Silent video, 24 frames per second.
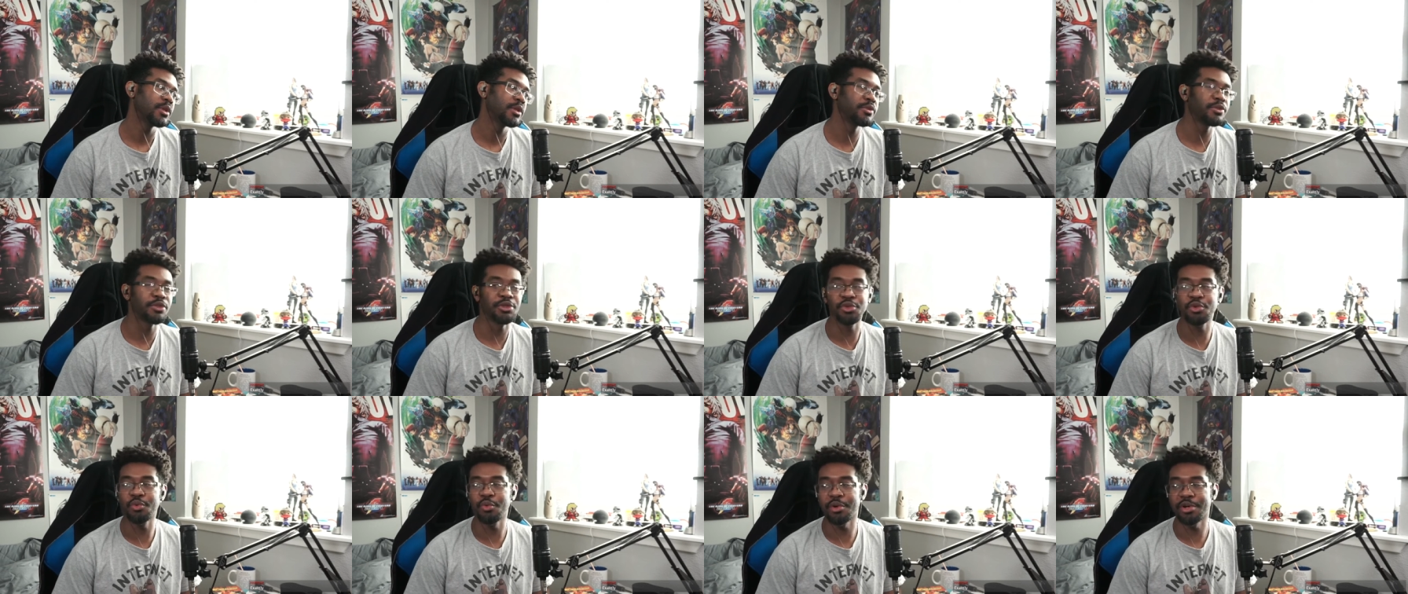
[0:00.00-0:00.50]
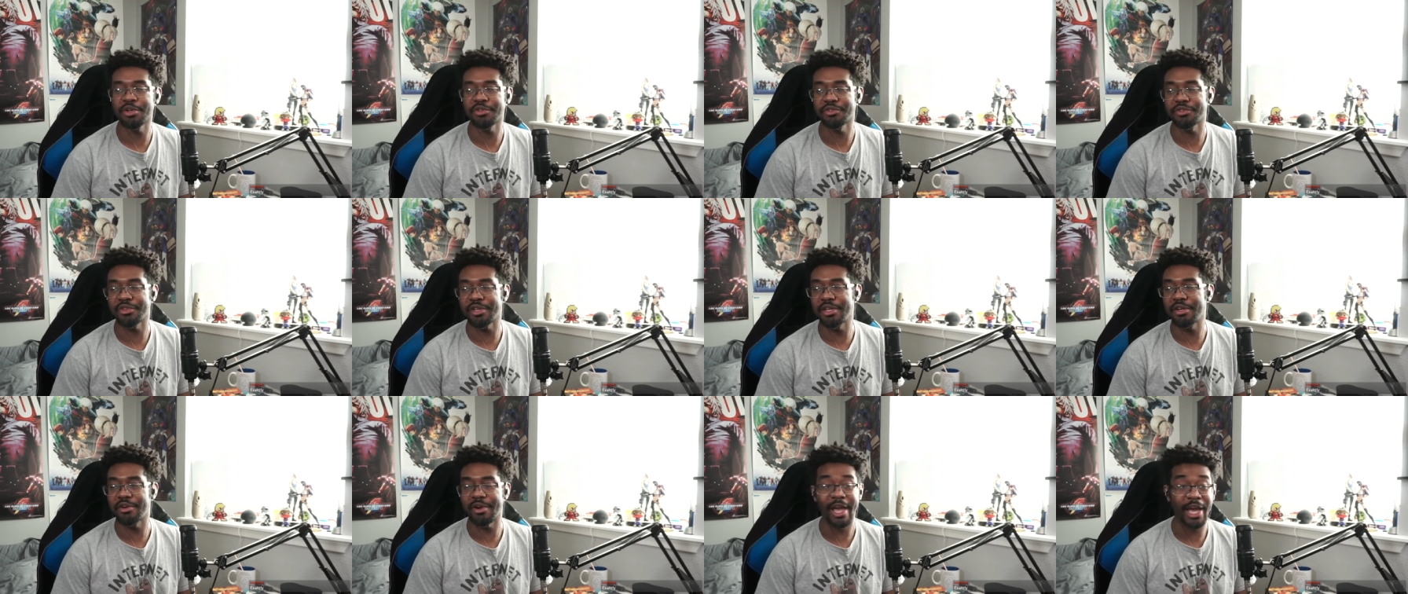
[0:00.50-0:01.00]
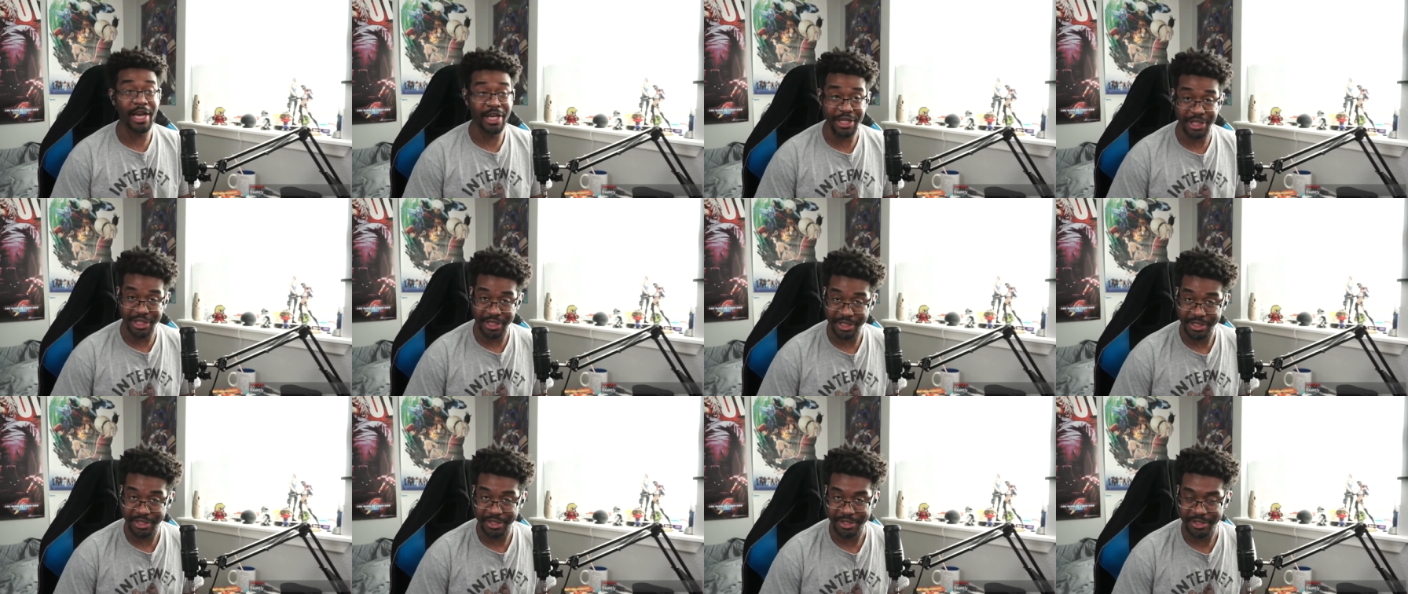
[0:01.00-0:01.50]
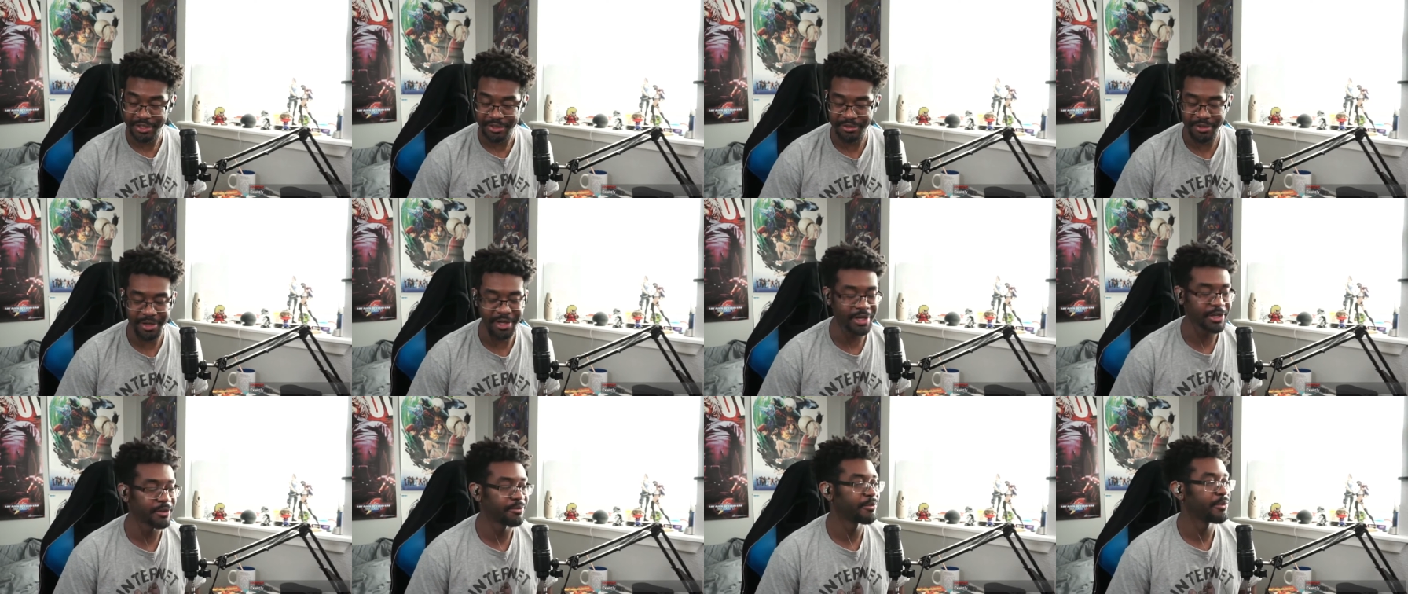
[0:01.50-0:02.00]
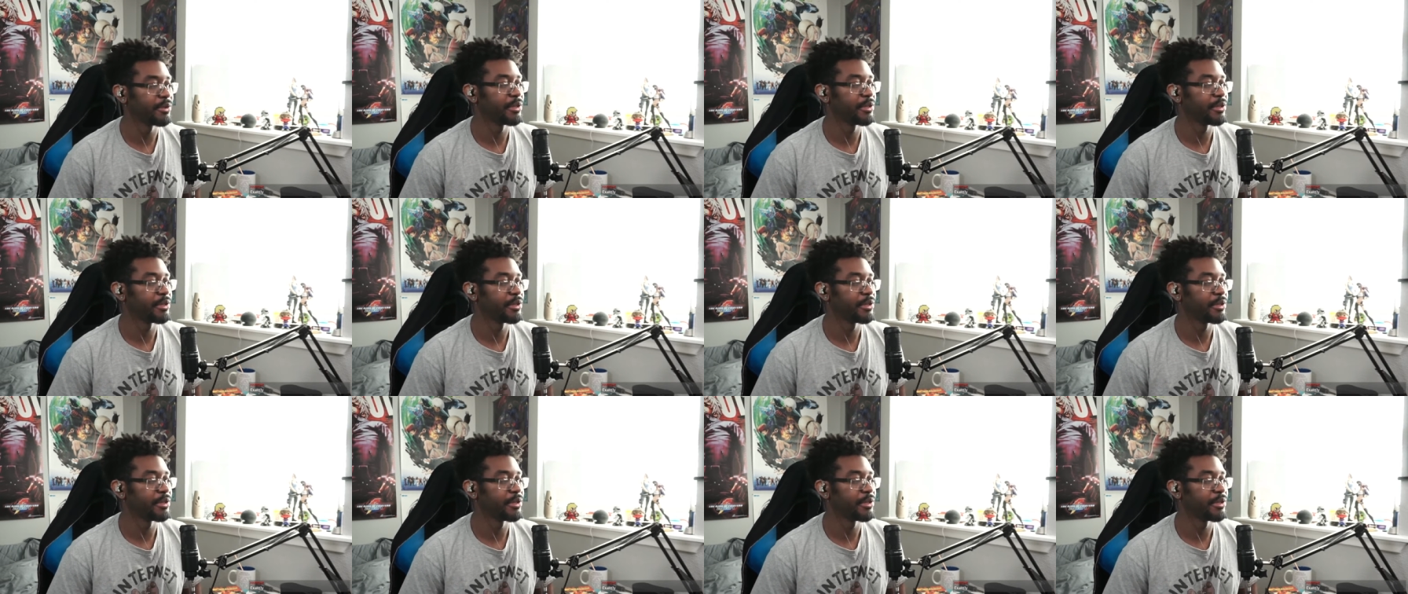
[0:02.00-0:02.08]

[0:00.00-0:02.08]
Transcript: The new words is interactions, right?